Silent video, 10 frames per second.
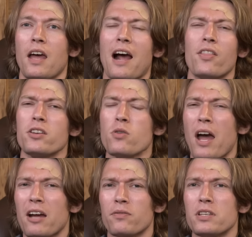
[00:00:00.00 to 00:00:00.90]
And then you
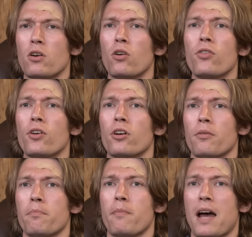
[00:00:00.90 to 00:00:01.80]
have the other
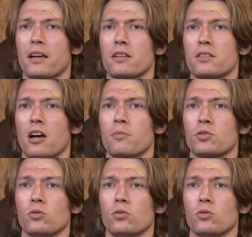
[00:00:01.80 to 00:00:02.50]
MAGA types,